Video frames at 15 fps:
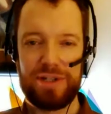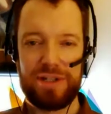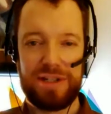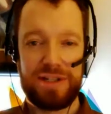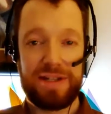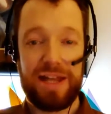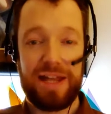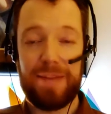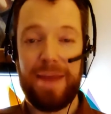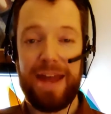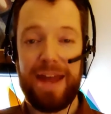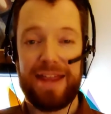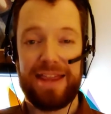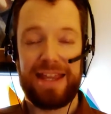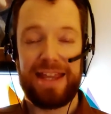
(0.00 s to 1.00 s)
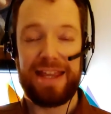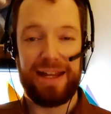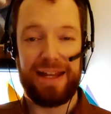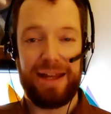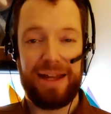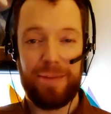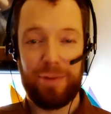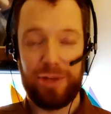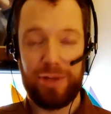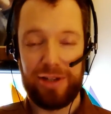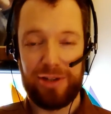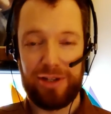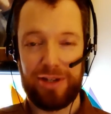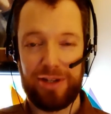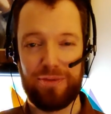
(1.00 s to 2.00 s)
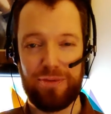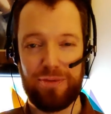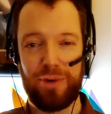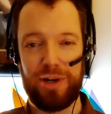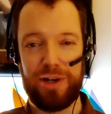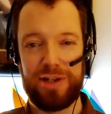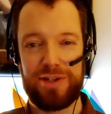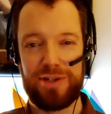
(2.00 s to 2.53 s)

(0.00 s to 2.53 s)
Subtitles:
It's not a bad thing. I'm really looking forward